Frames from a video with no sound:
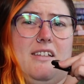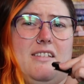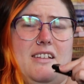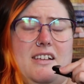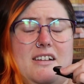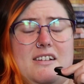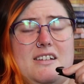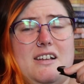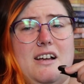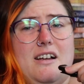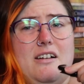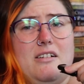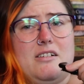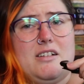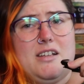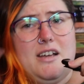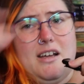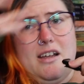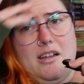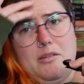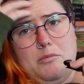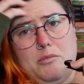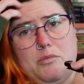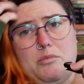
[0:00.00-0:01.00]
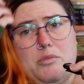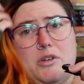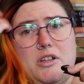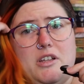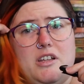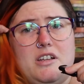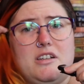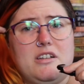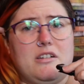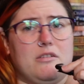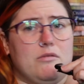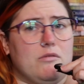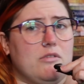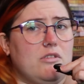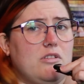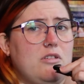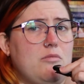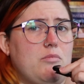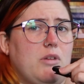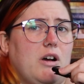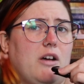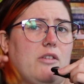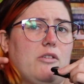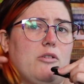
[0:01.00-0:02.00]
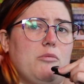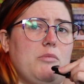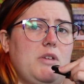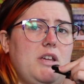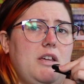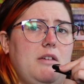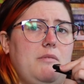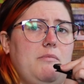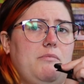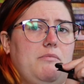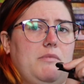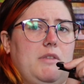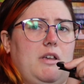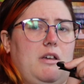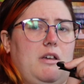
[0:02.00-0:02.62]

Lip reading: the entire time, but it didn't really bother me.